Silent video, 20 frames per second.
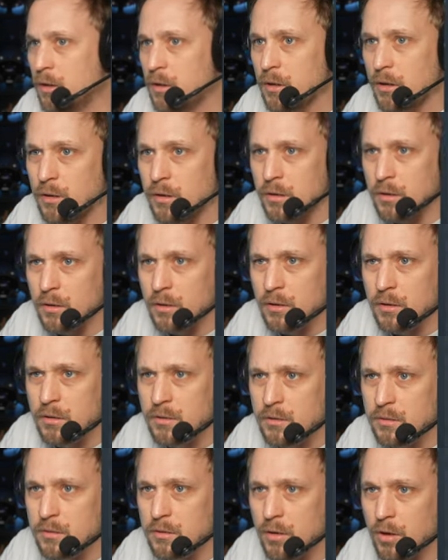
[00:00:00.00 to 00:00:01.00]
uh,
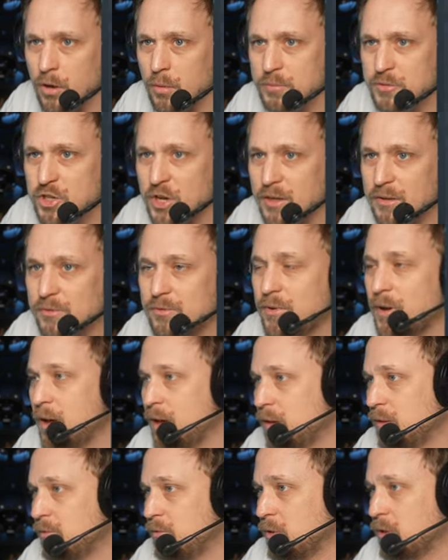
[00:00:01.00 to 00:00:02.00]
object
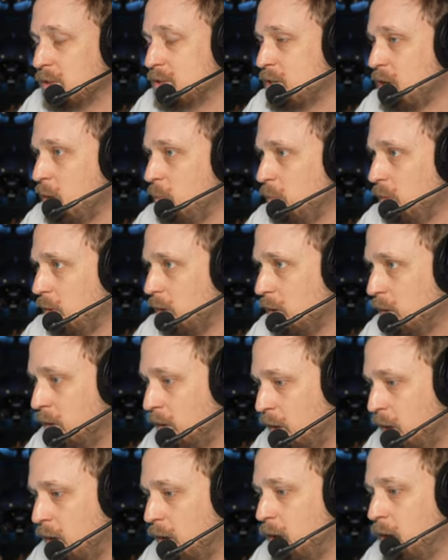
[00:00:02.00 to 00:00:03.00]
file, for example.
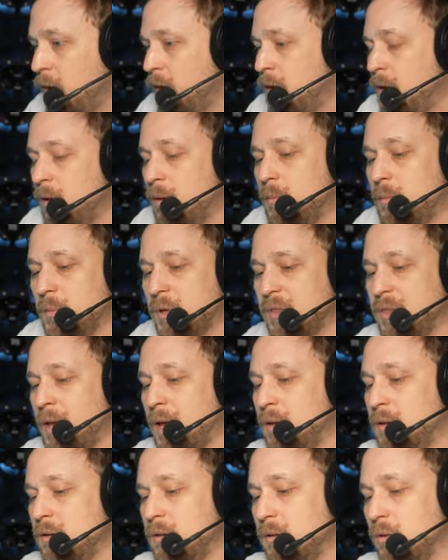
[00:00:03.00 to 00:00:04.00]
But
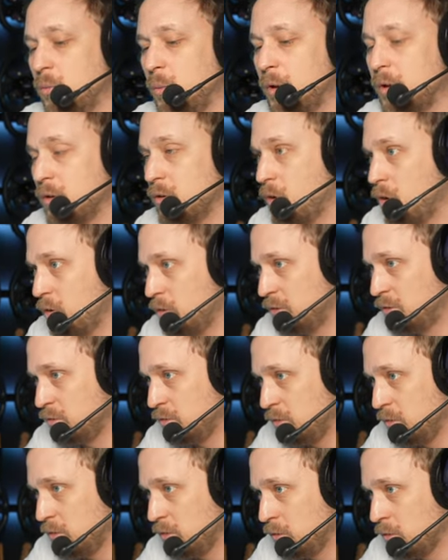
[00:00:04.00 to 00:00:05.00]
then you want to go to
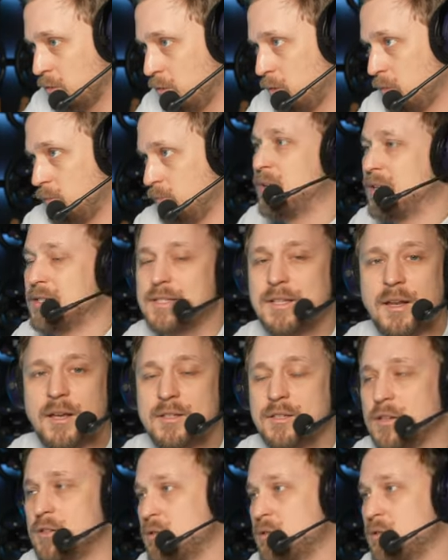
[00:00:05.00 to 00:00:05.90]
your slicer